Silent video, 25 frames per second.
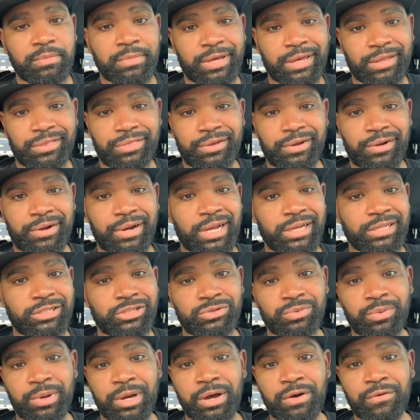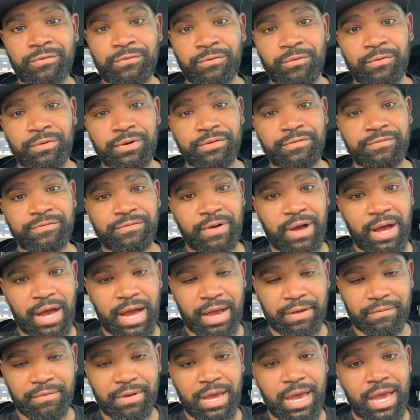get there at
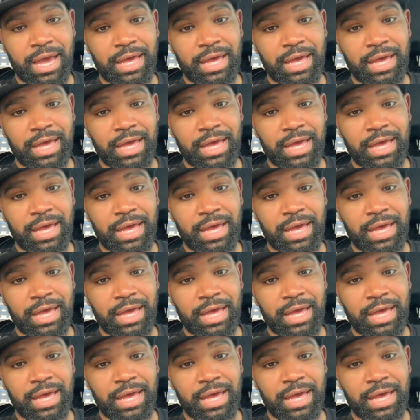12:45.